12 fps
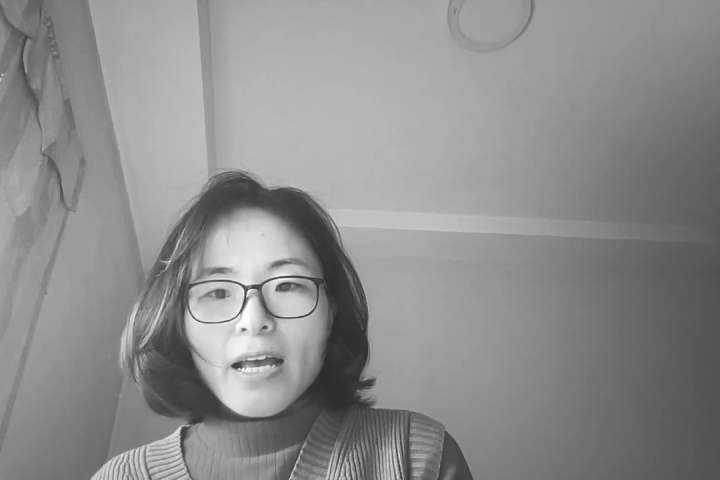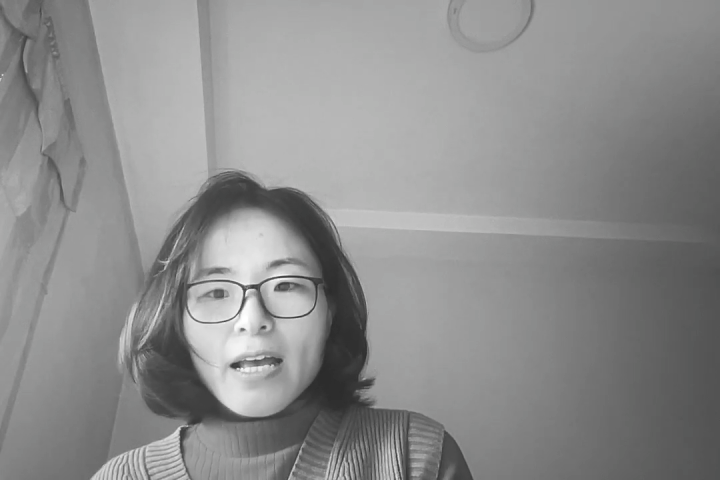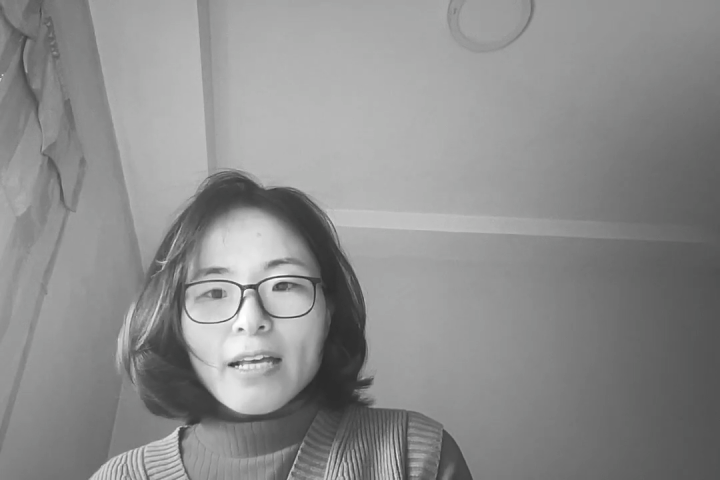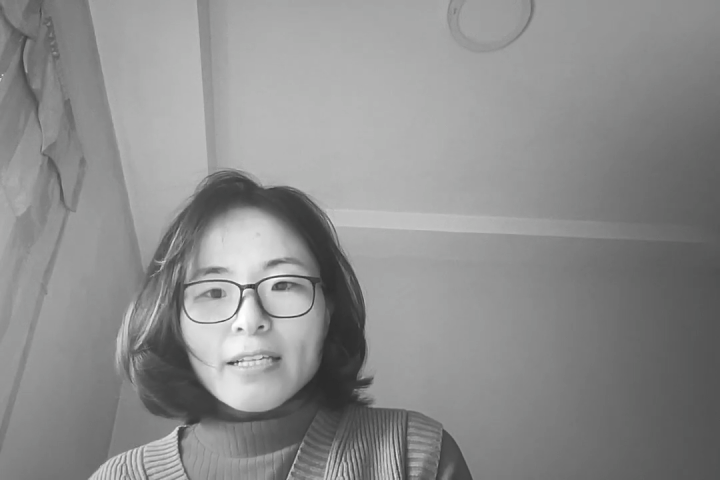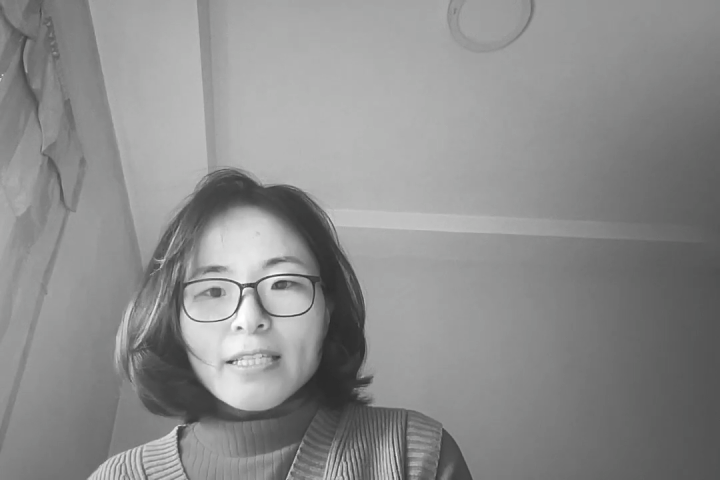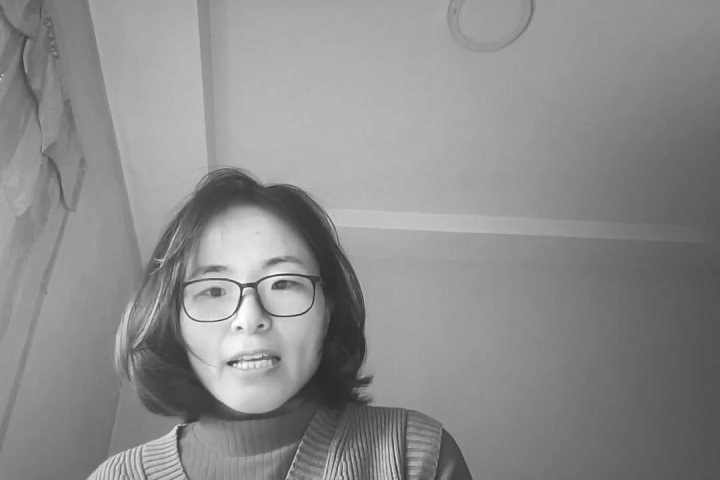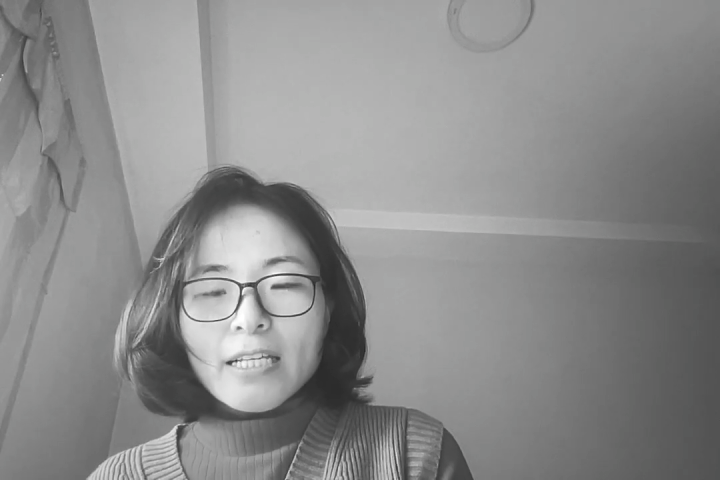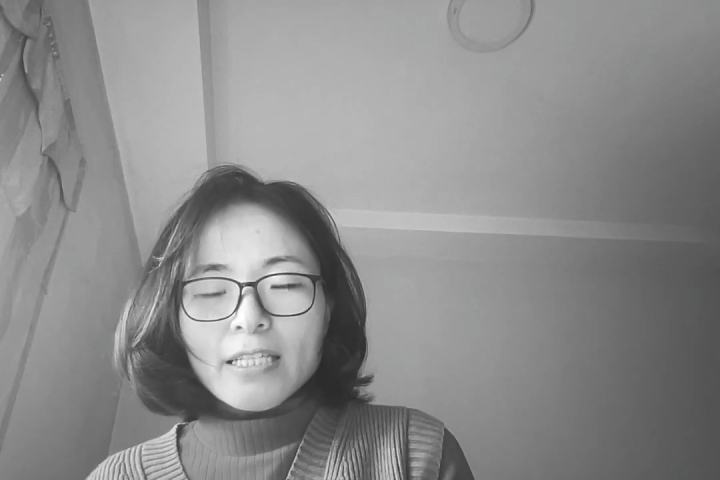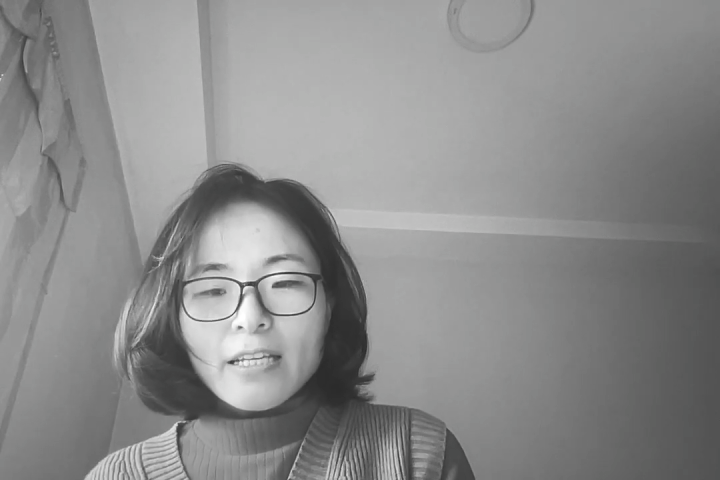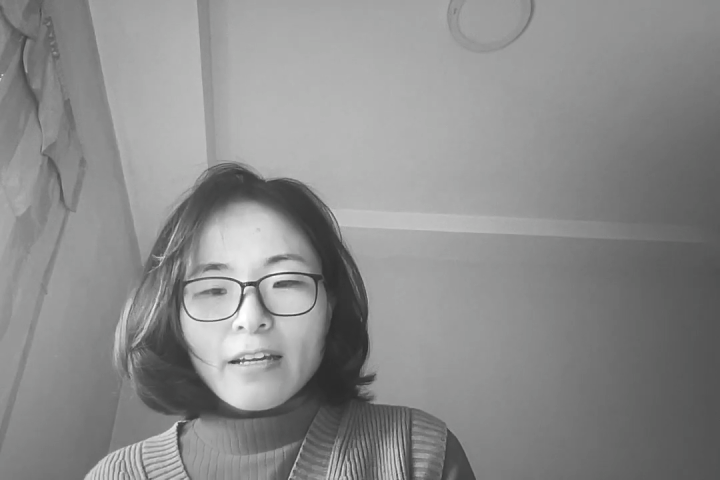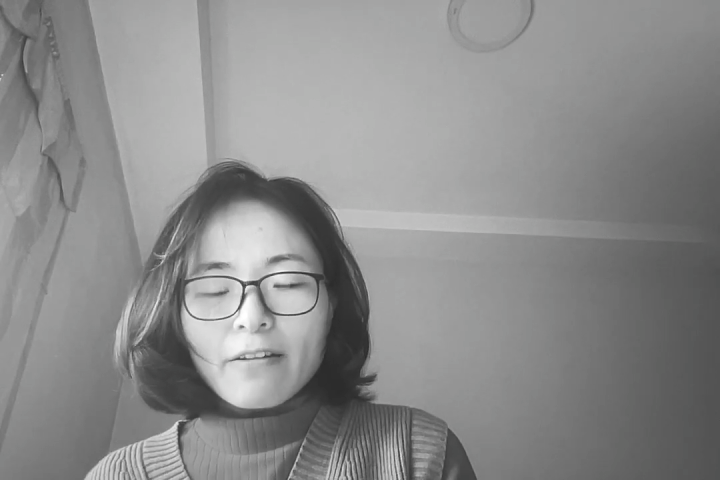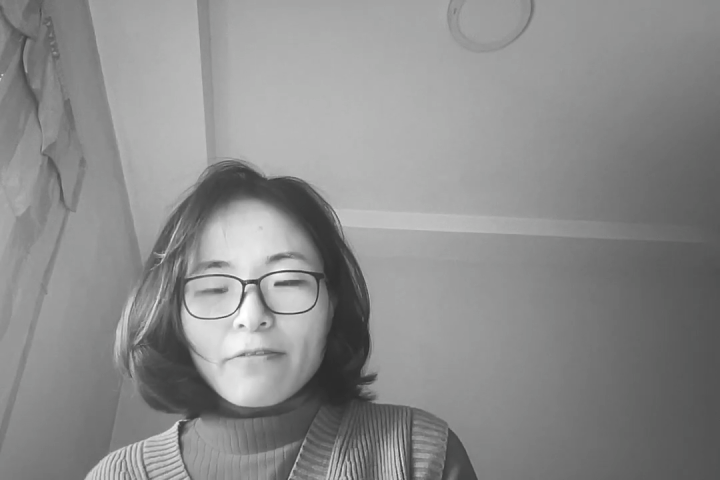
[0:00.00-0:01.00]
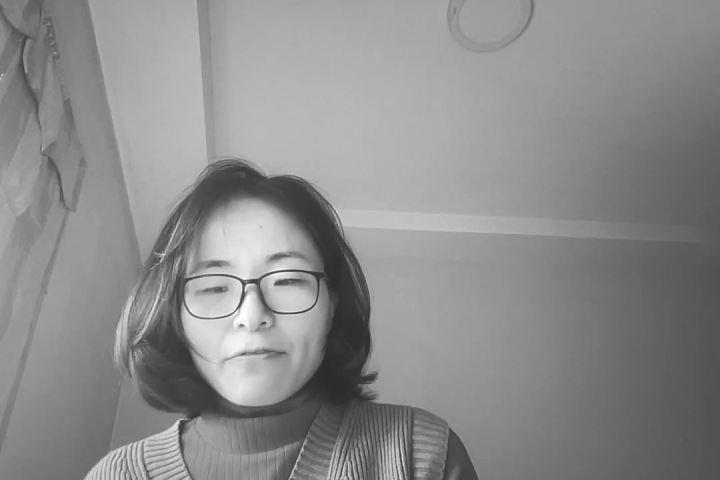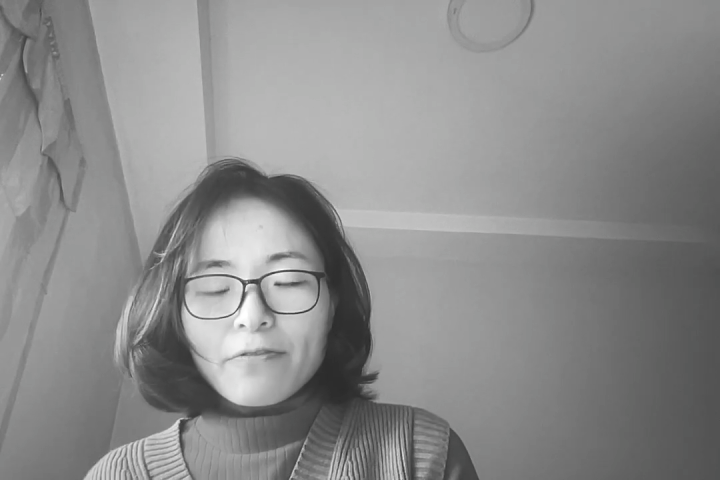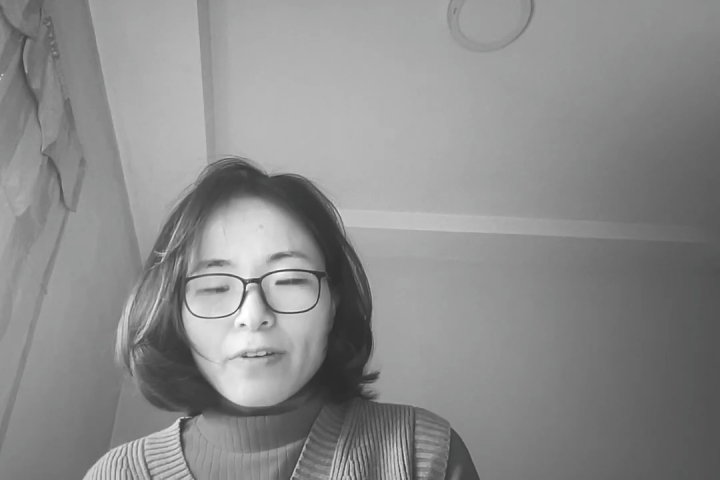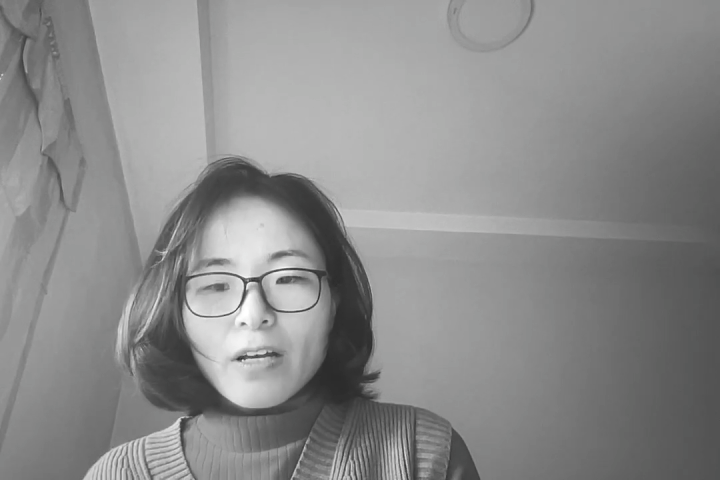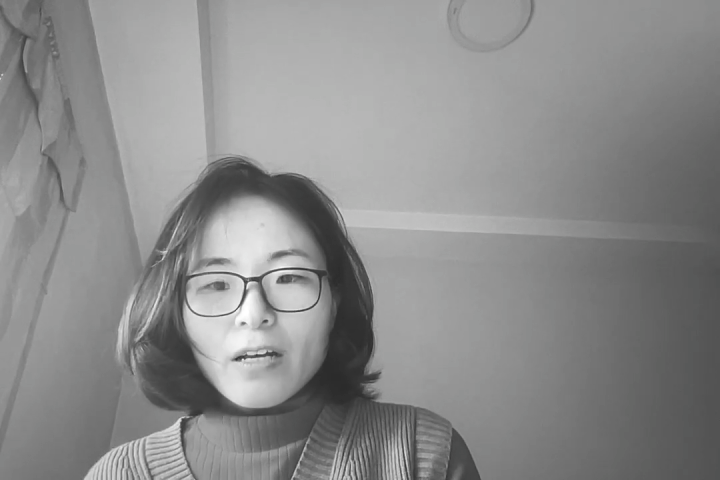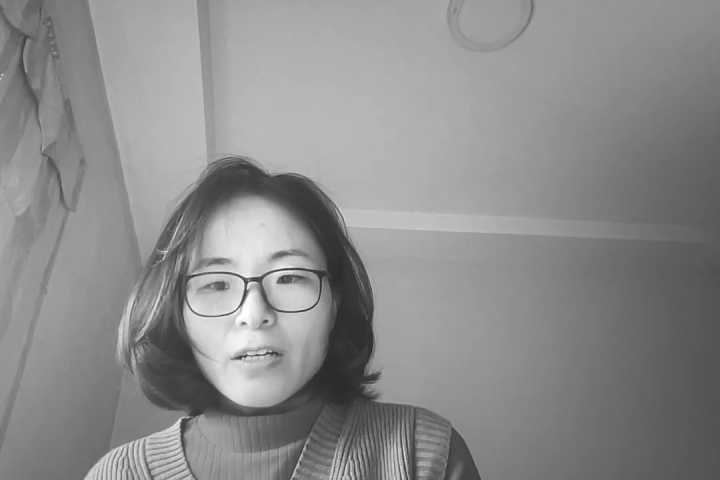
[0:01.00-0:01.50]
excessive
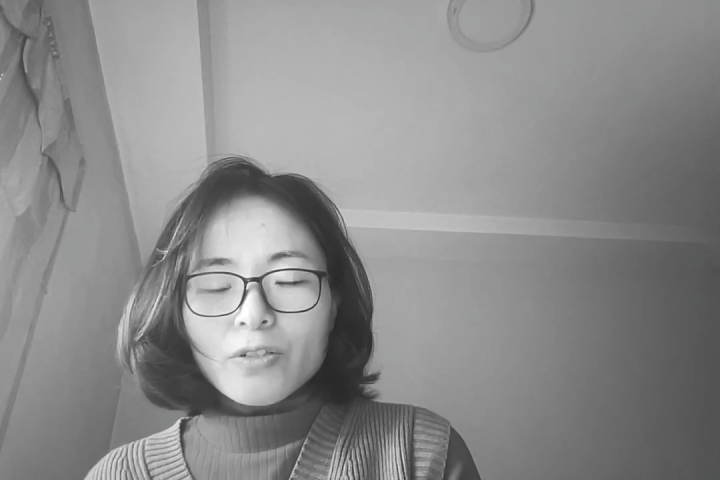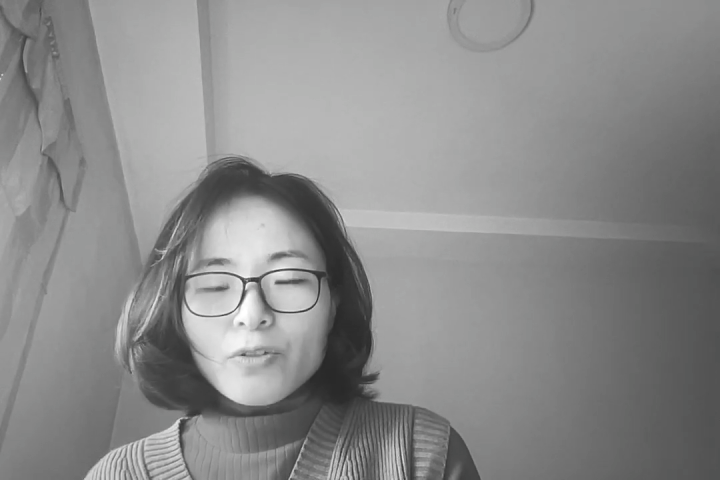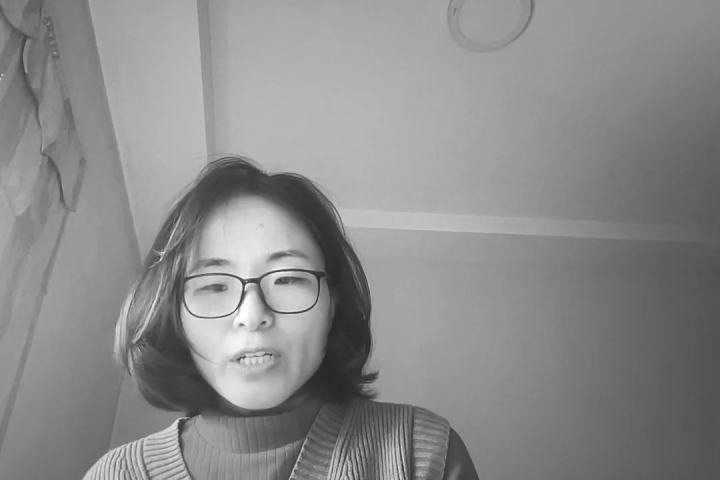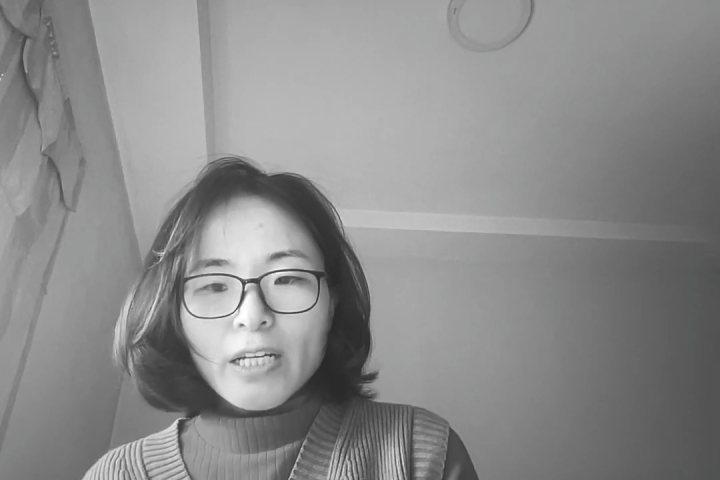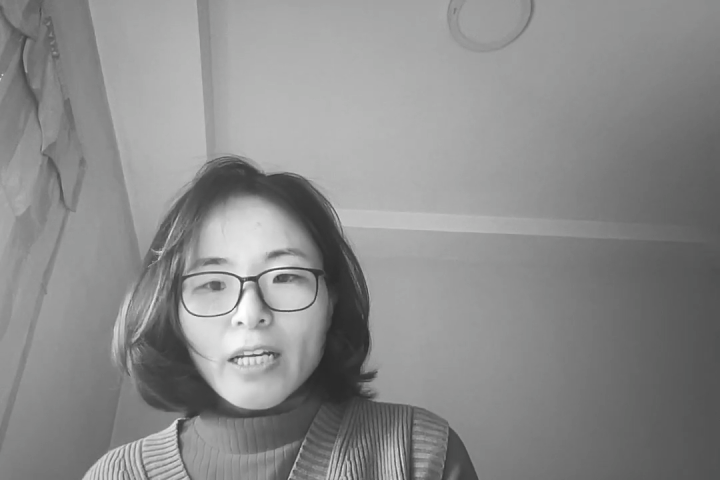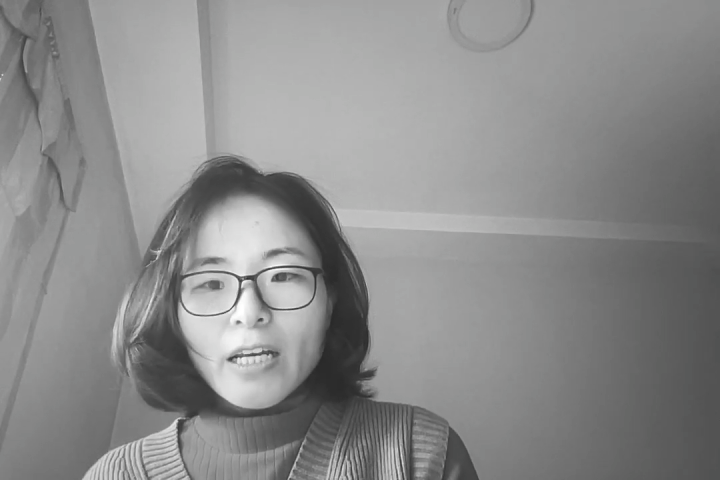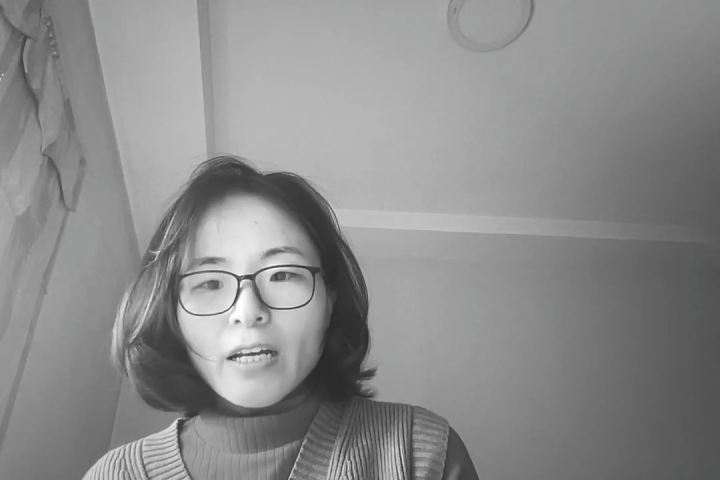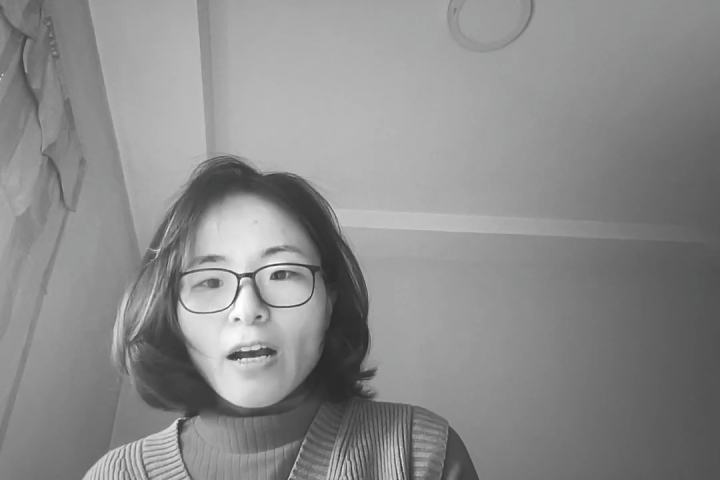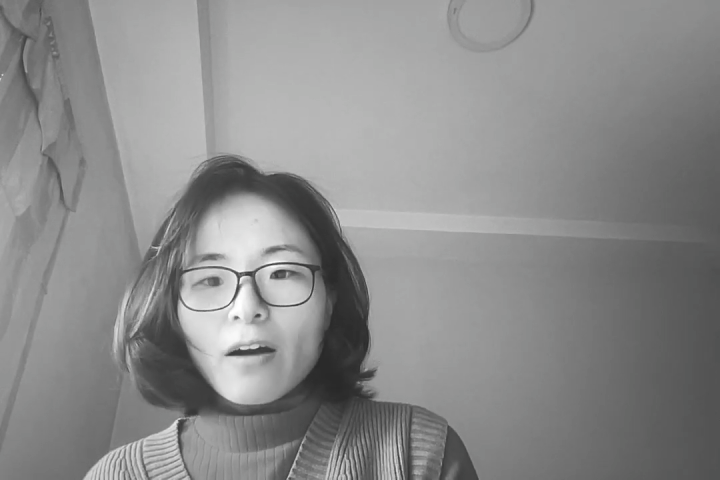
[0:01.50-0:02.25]
drinking